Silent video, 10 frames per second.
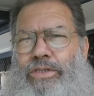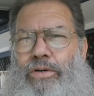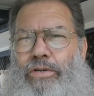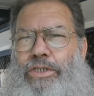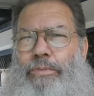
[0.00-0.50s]

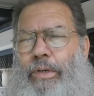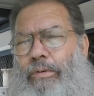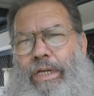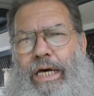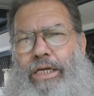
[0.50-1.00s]
not
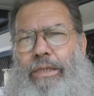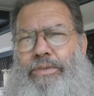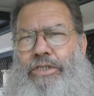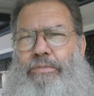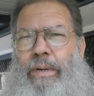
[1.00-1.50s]
spewing out
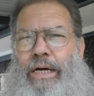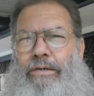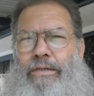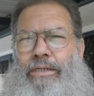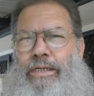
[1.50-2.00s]
heaps of smoke.